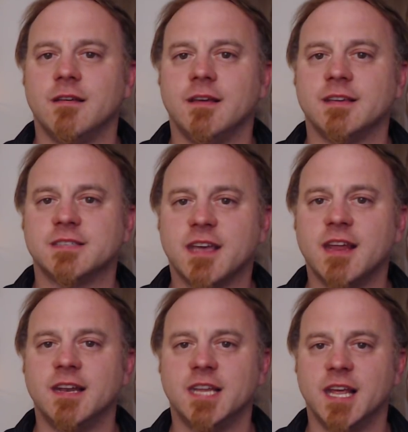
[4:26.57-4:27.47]
is
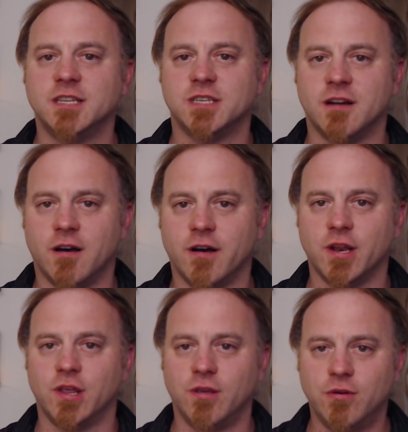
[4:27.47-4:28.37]
contingent
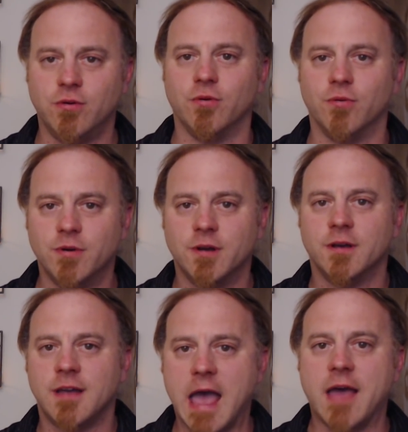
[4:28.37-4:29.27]
on you
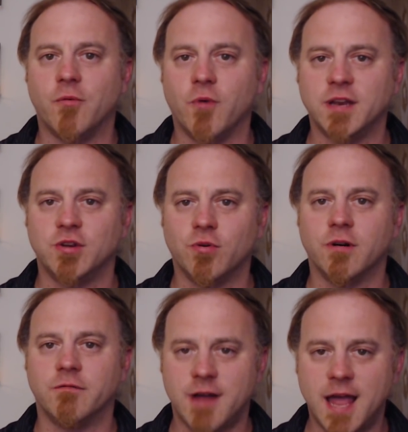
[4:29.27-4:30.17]
and when you're
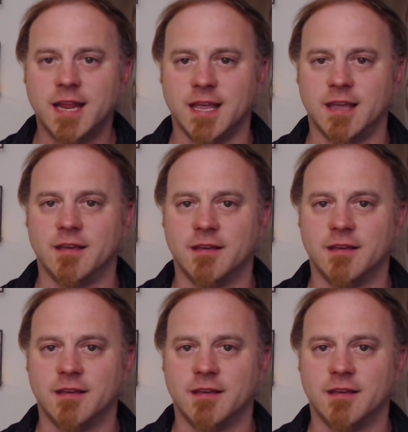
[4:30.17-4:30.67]
ready.